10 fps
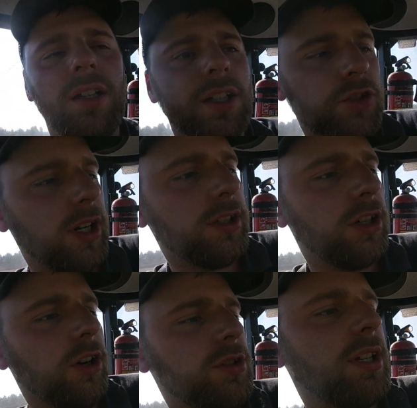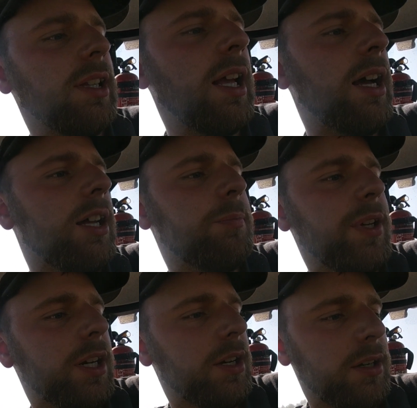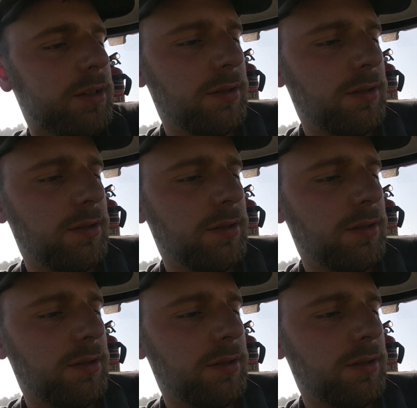The tractor goes a lot better.